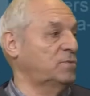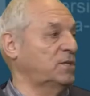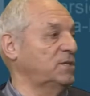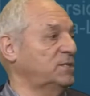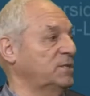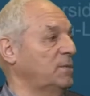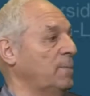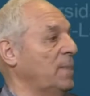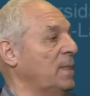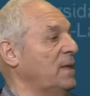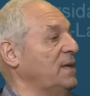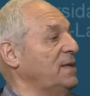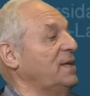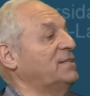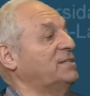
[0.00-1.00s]
plus
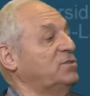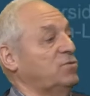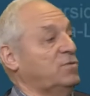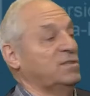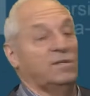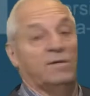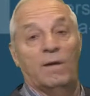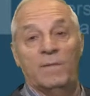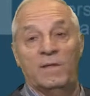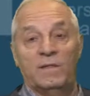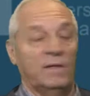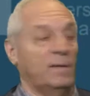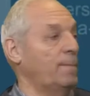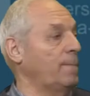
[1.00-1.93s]
row 3 times minus